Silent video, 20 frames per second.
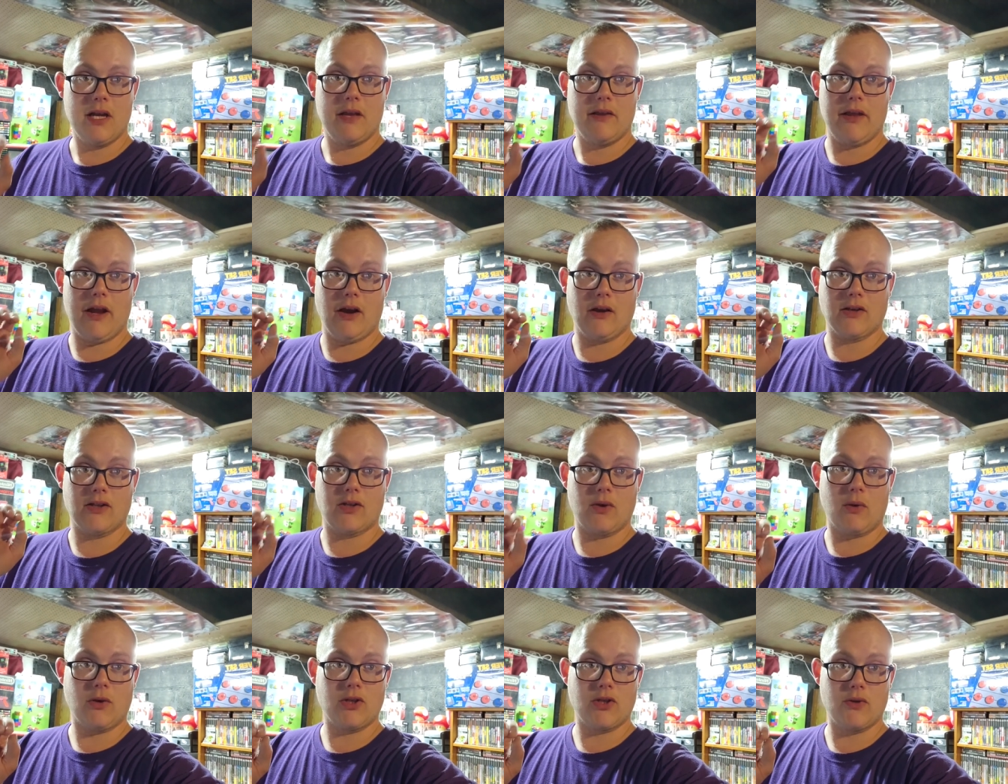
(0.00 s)
They are
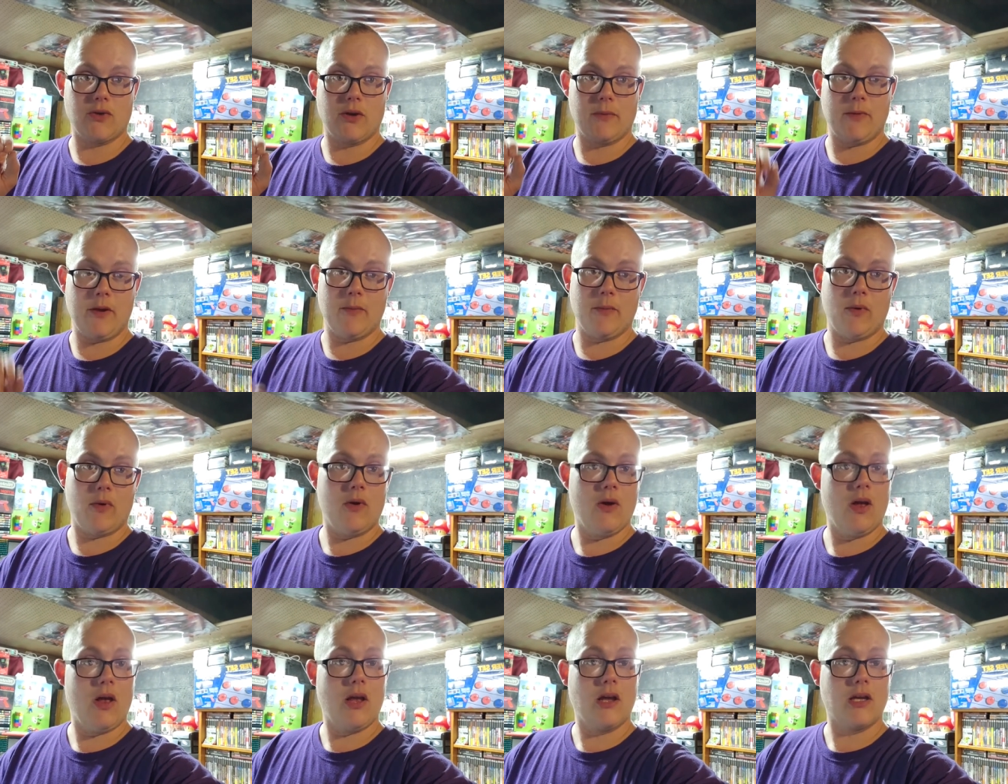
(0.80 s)
storage unit people.
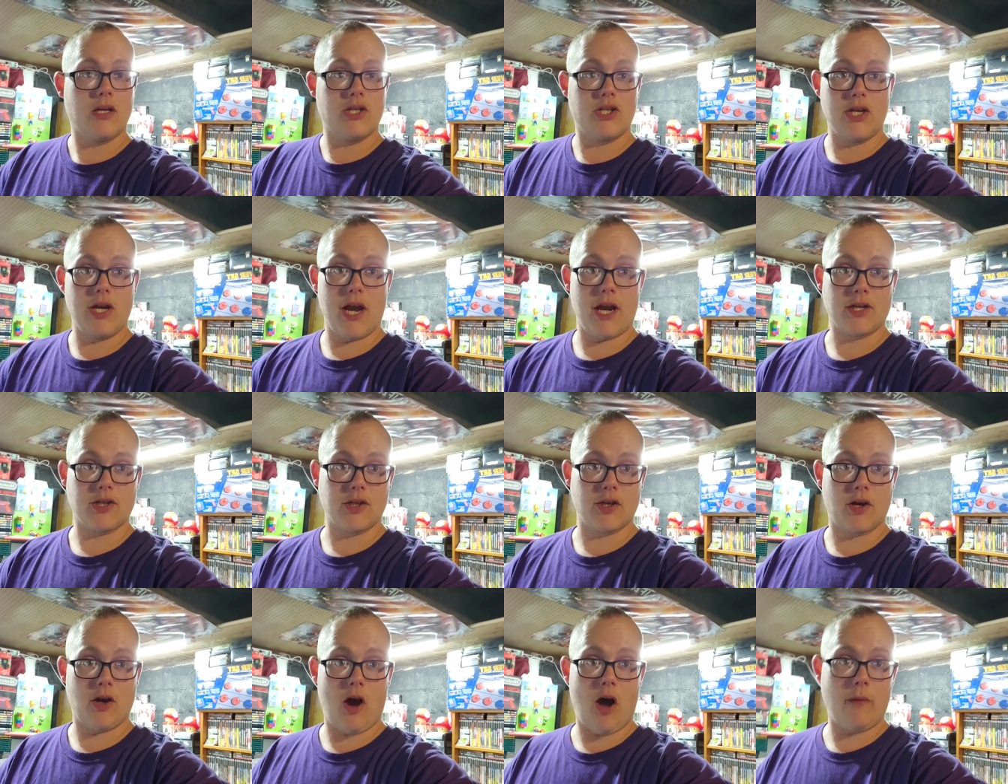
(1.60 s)
She
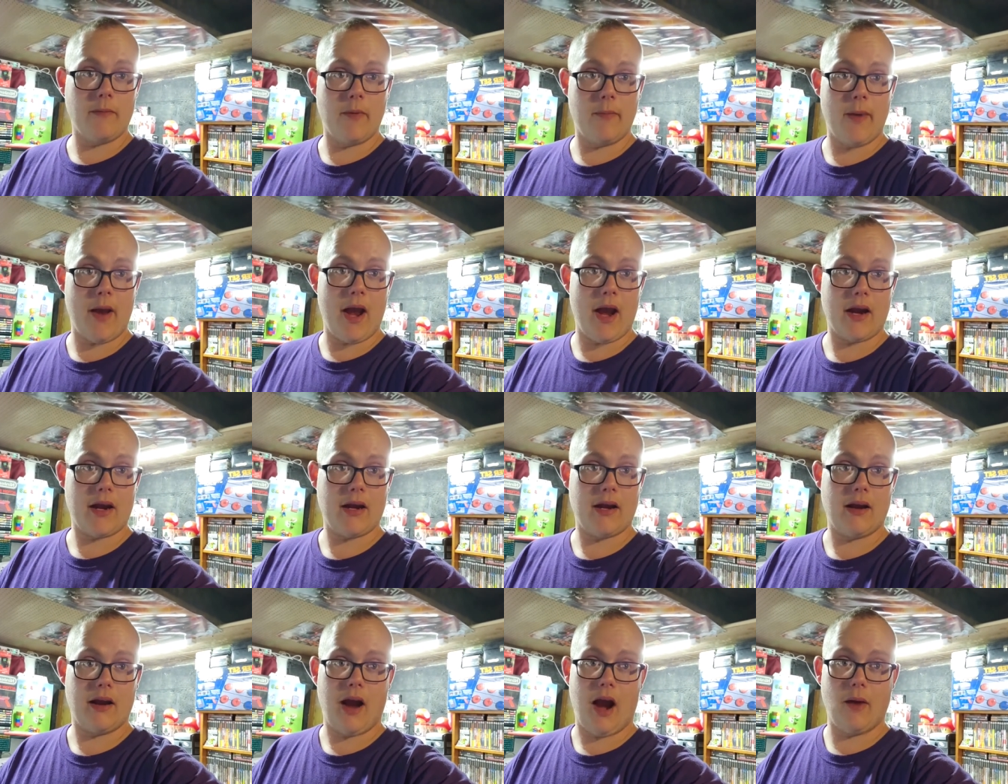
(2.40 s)
actually called me back.
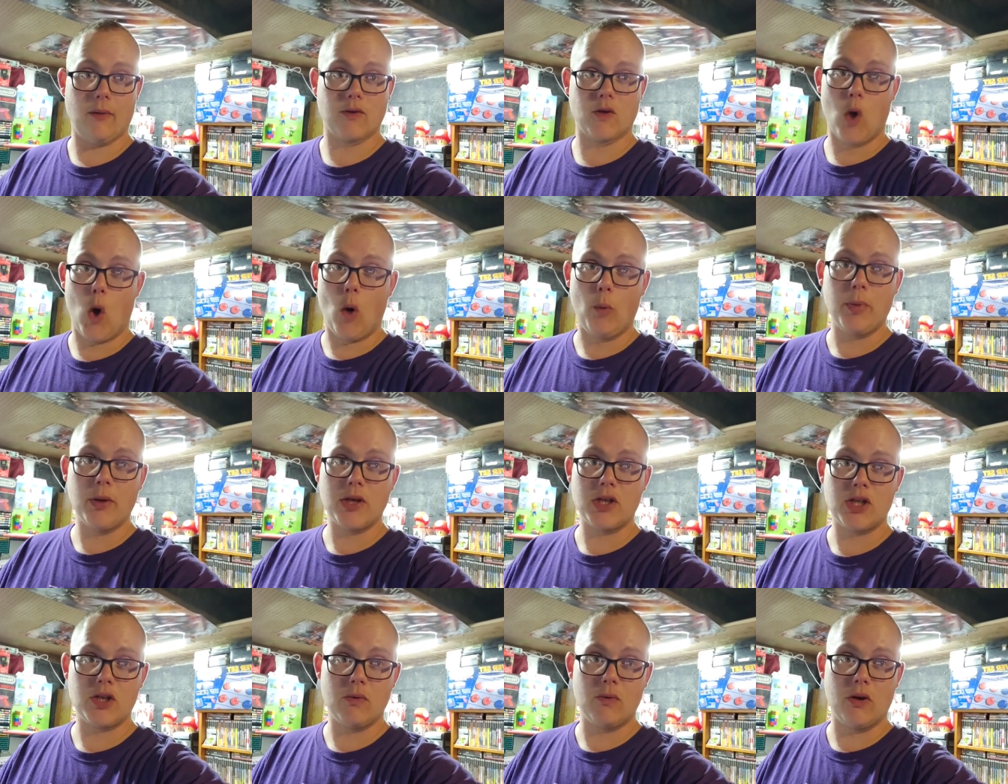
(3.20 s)
I was hoping
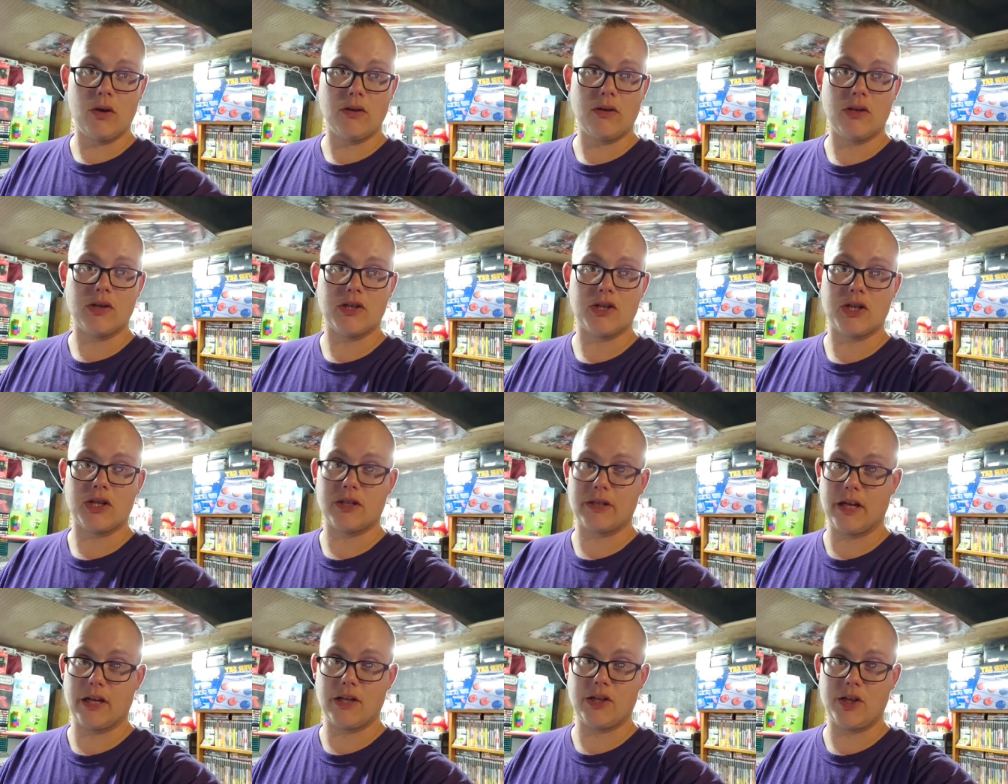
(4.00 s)
she would because she
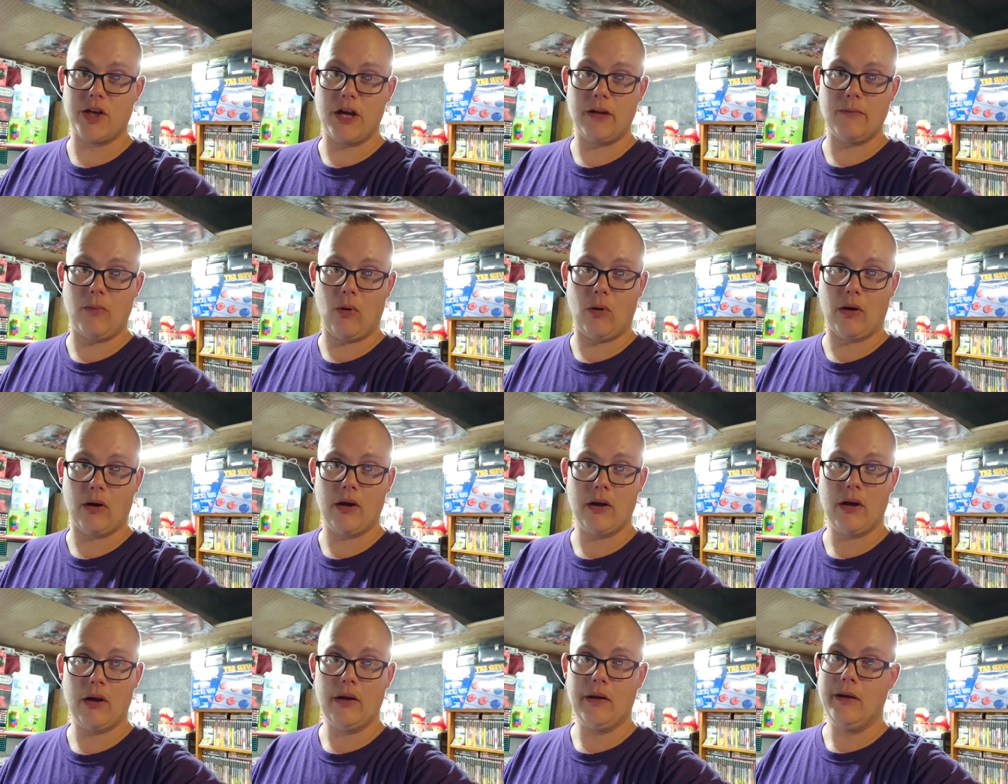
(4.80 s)
said she had more.
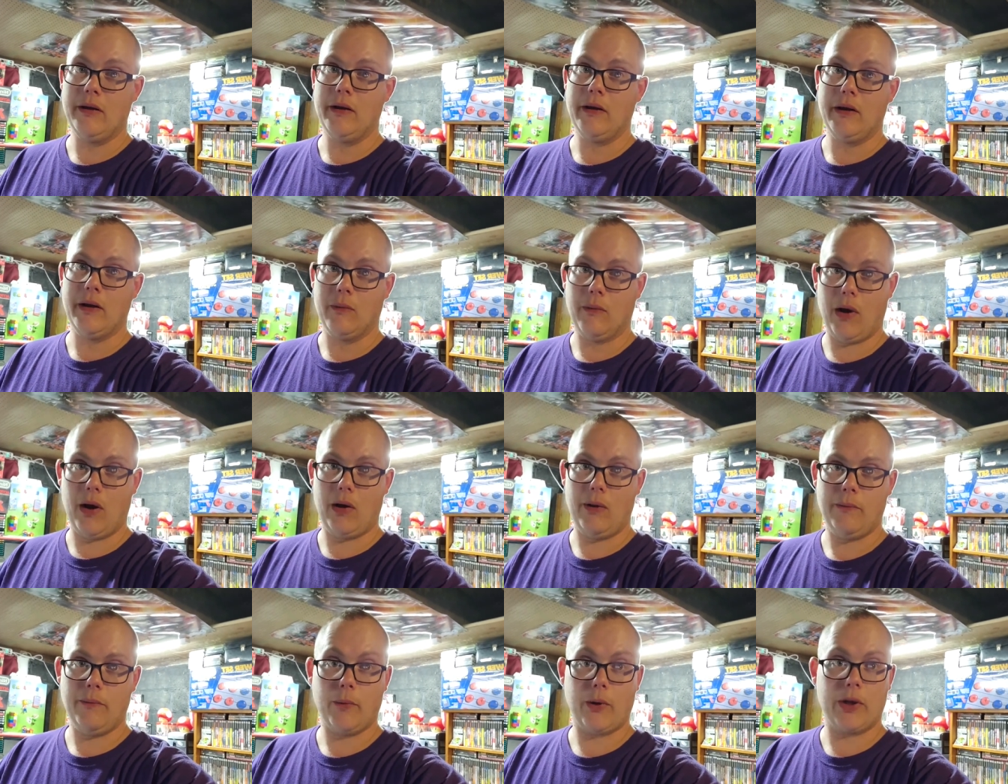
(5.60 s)

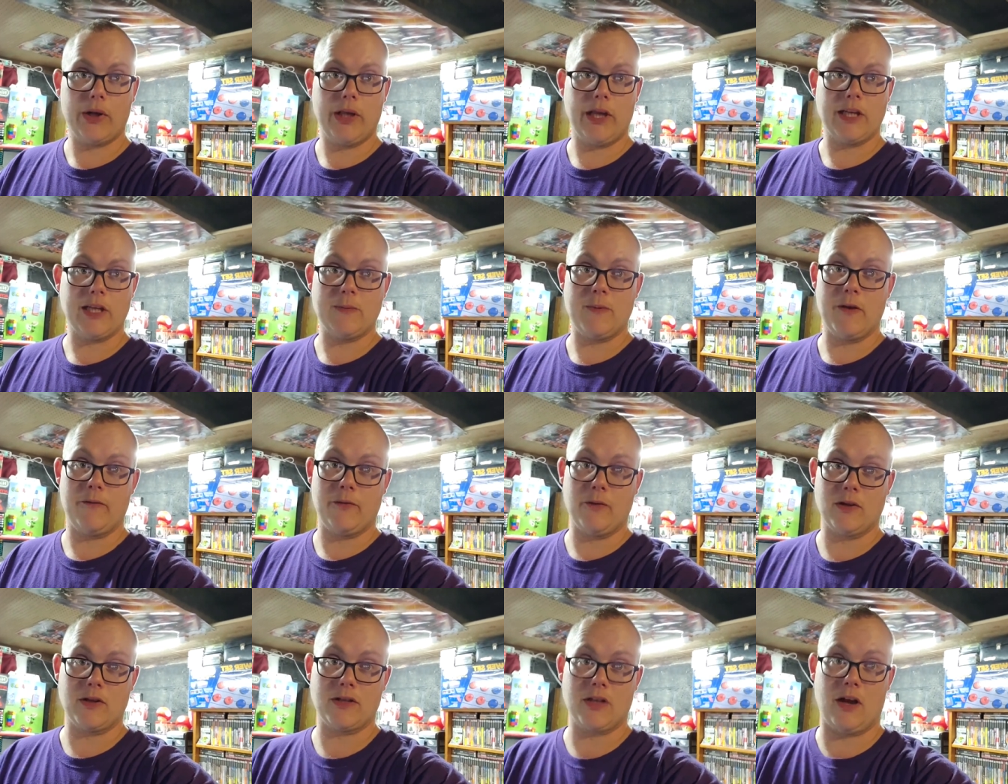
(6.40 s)
Well, we're going to let it speak for
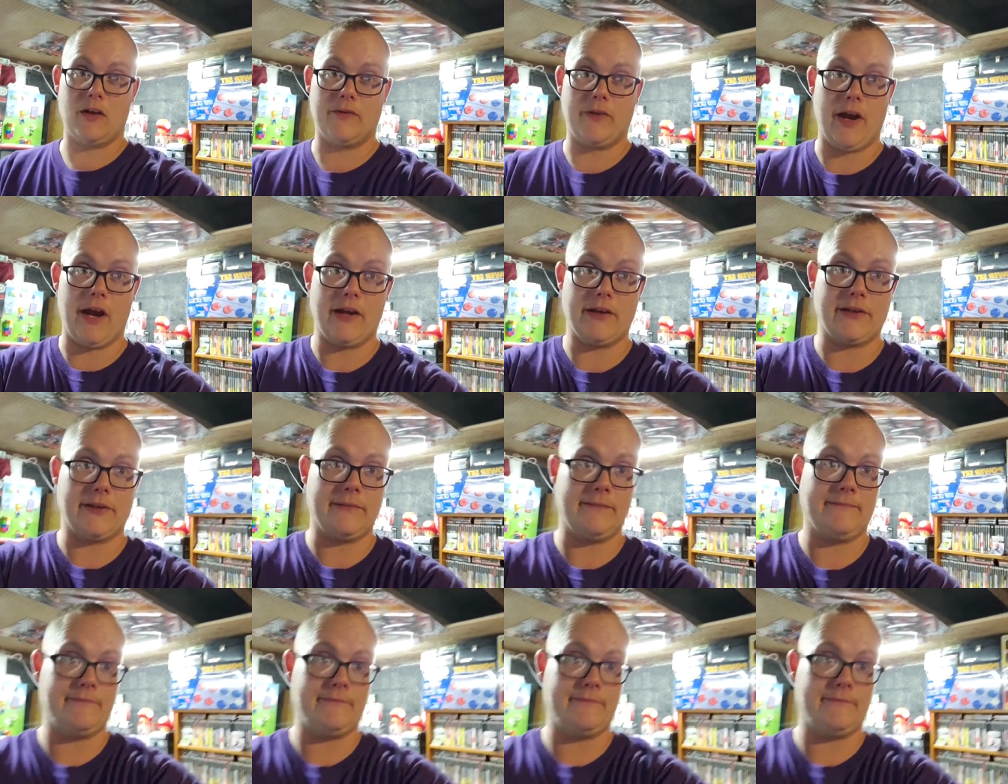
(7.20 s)
itself, guys.